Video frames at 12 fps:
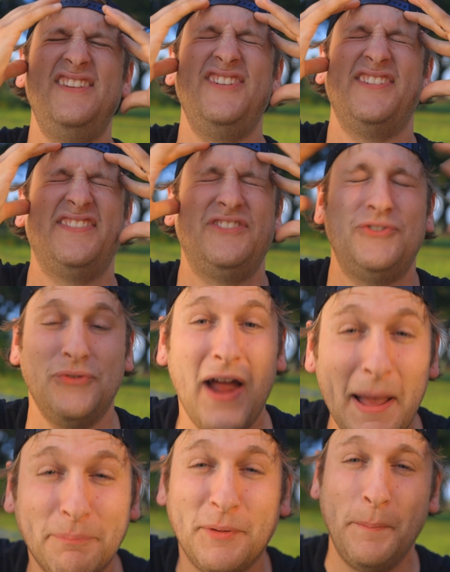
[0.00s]
just
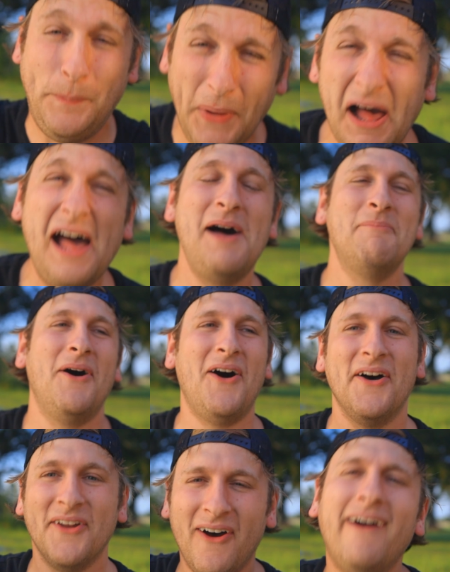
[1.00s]
dropped a bomb
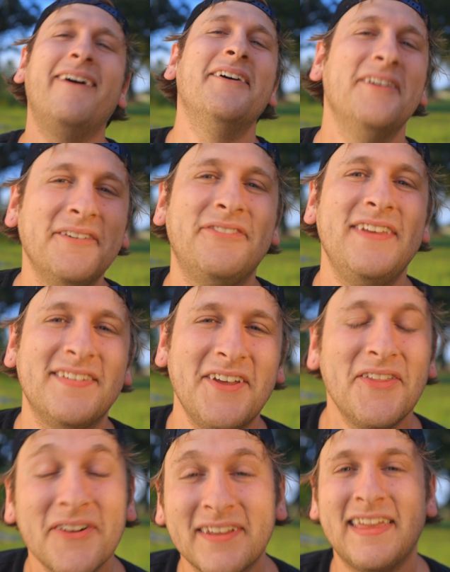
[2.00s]
on all of these
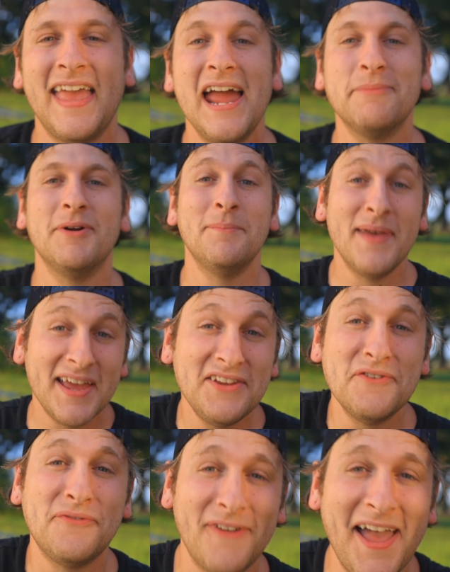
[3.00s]
other camera
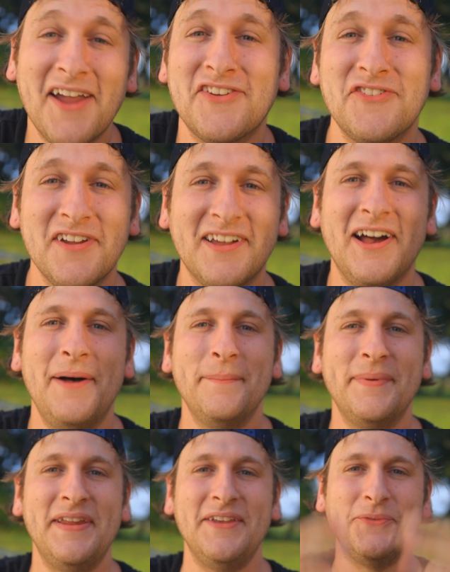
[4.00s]
manufacturing
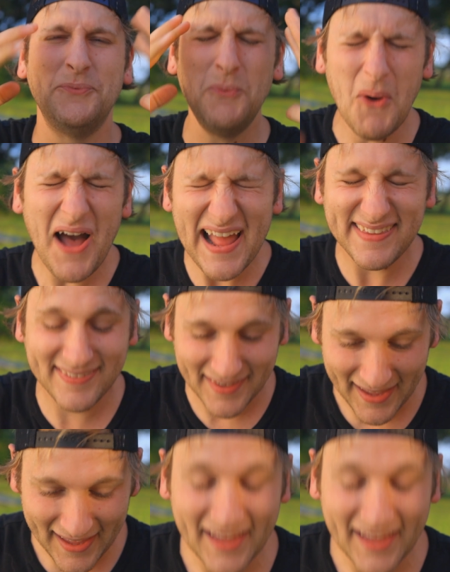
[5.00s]
companies. What?